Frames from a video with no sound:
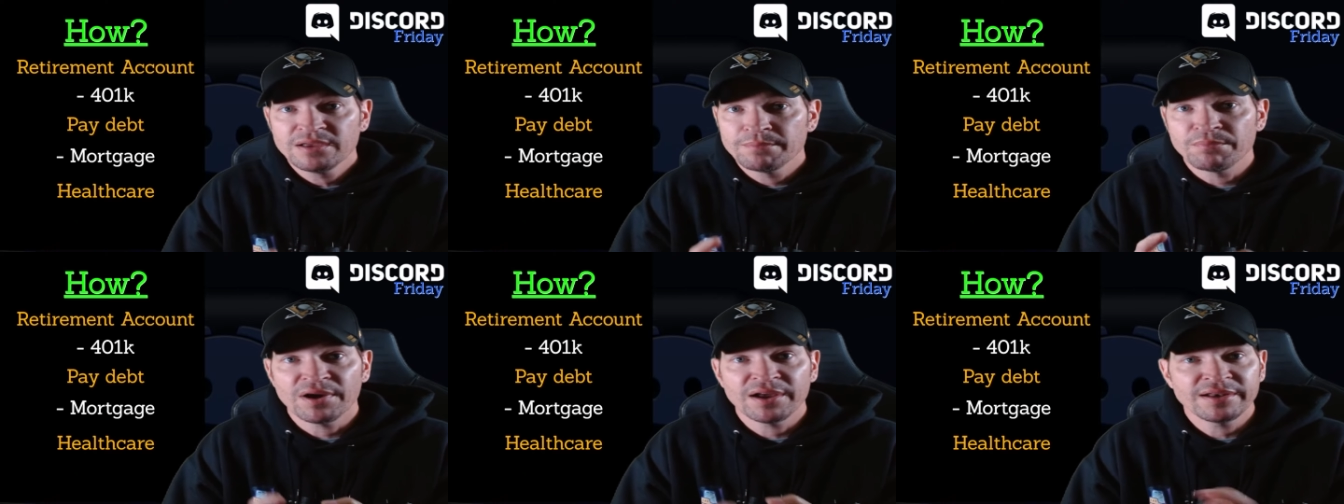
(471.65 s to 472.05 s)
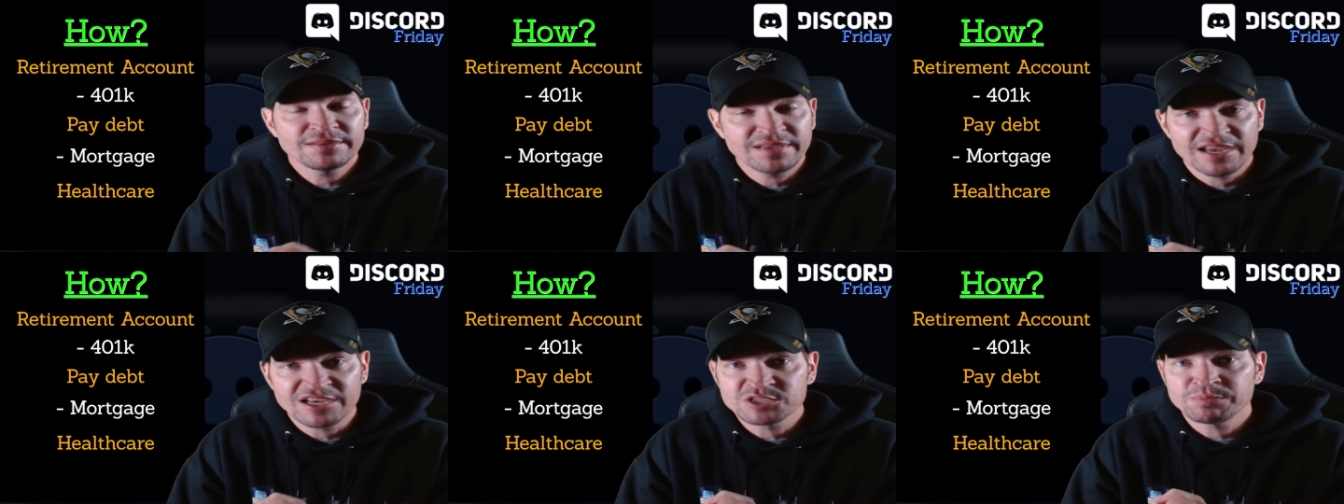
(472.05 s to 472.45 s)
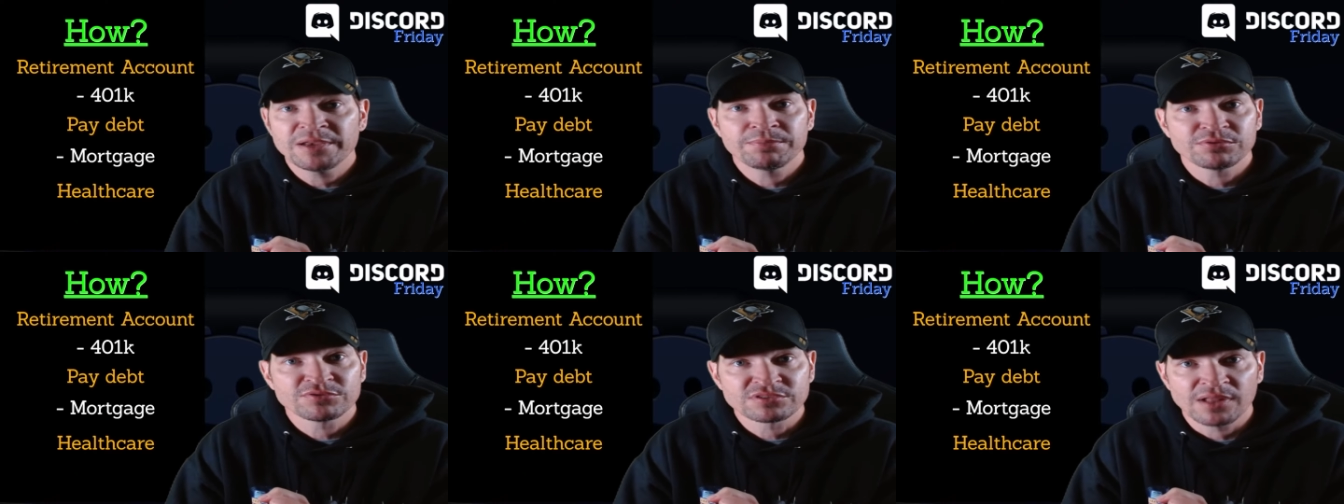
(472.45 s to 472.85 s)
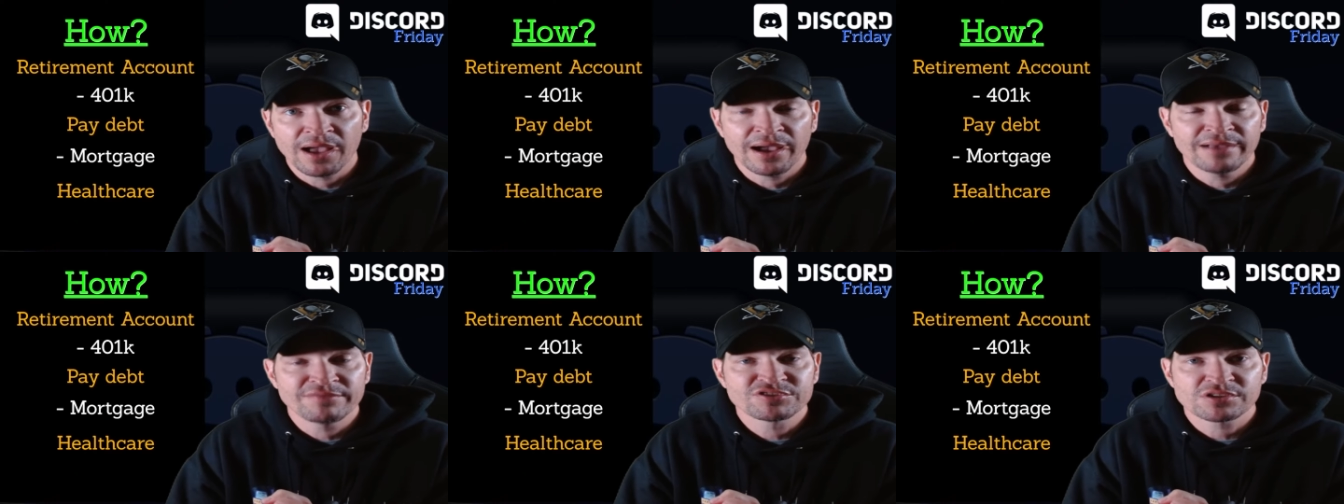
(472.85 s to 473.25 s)
Money takes people's
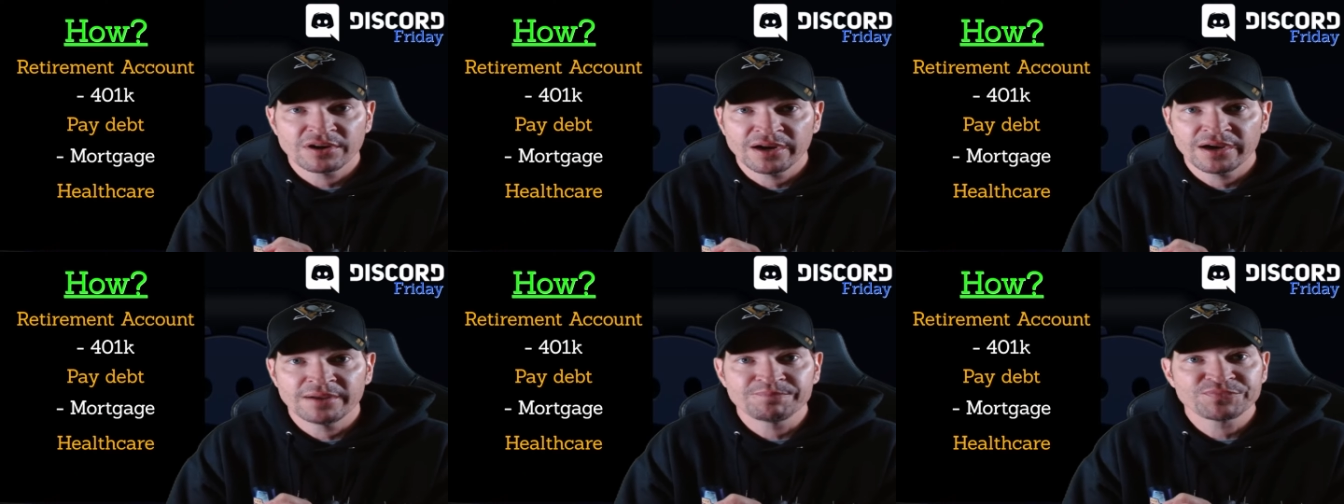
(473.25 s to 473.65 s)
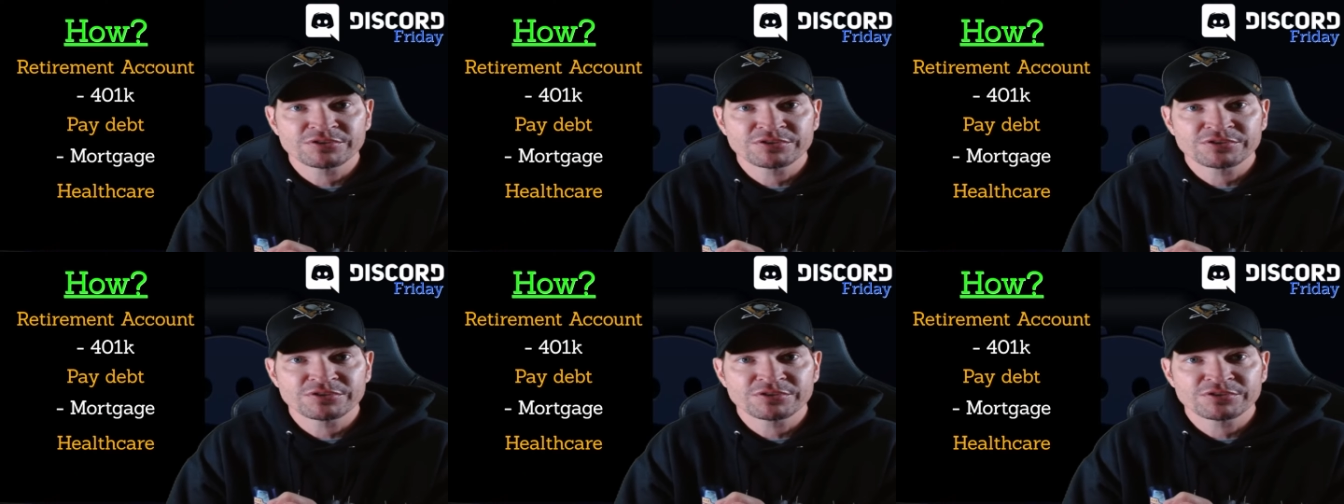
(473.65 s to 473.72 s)
lives. All right,